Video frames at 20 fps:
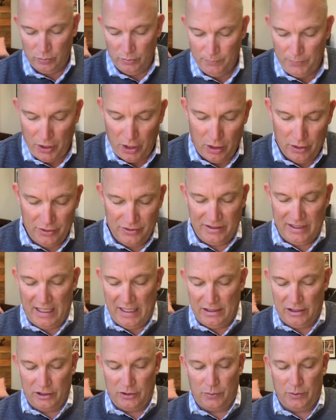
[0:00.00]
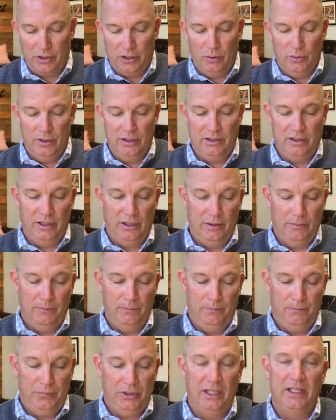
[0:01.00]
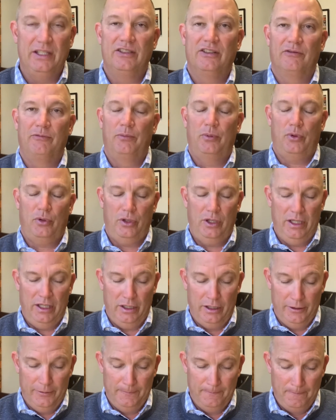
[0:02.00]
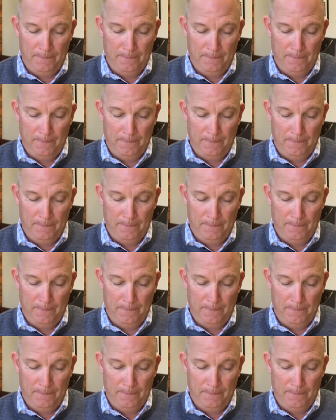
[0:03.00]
when Paul and Silas were going to the place of prayer,